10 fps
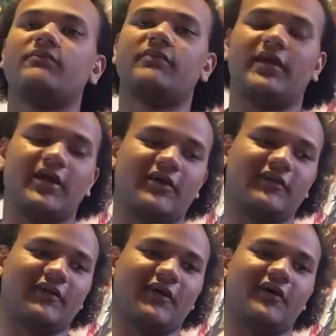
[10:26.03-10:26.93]

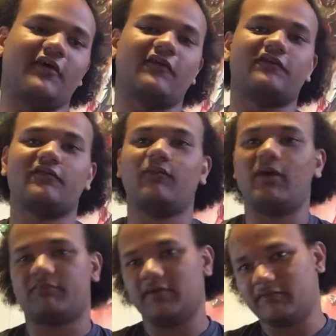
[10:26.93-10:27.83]
because of
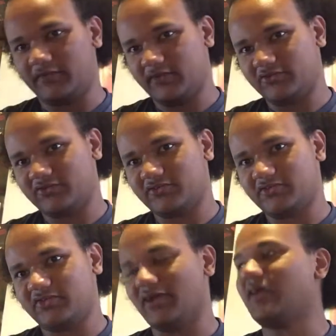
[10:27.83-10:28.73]
white
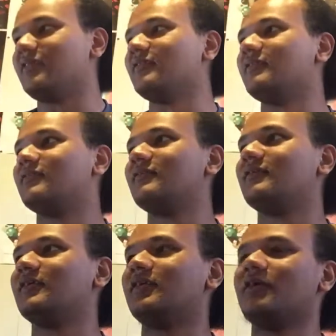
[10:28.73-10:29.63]
privilege and
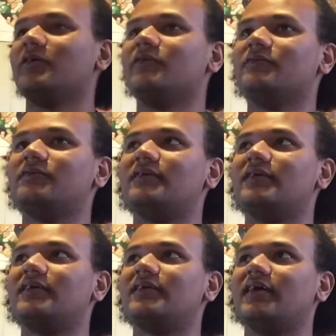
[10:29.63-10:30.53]

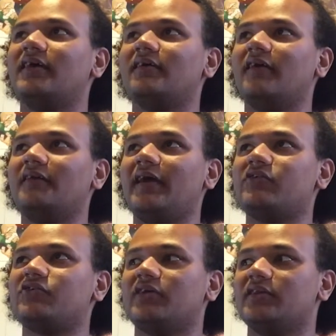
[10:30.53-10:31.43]
all that
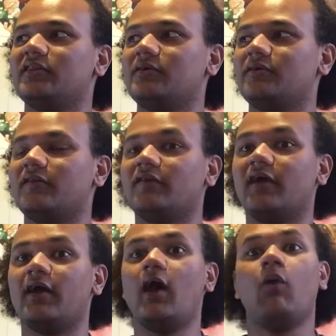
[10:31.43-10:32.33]
shit, Lewis is
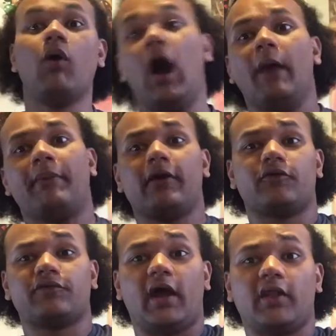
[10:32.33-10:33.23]
like, well, I pay your
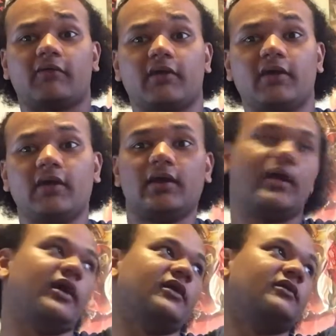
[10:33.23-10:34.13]
salary
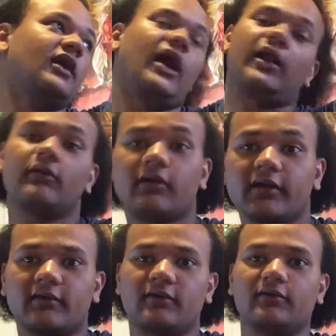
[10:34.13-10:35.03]
and I don't
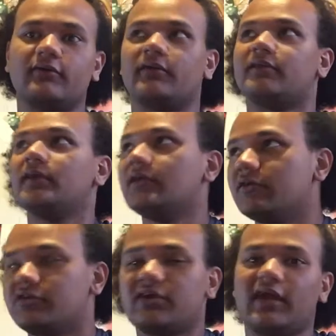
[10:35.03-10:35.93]
like you and
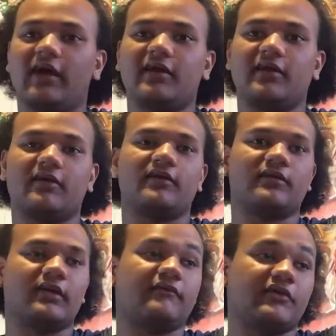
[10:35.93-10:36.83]
you should get out of here.
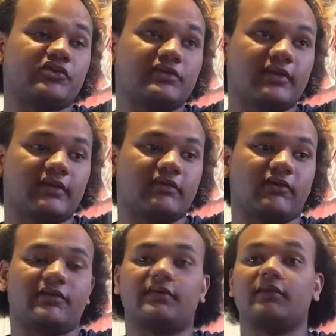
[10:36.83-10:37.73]
And he eventually does get
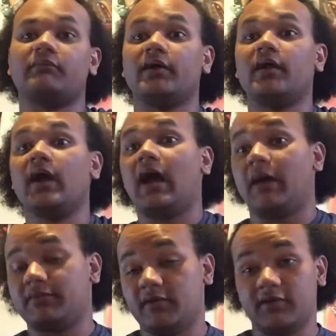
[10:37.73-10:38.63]
arrested, but
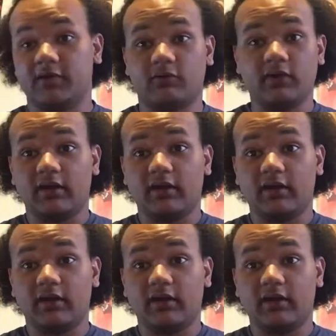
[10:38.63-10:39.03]
I'm telling you,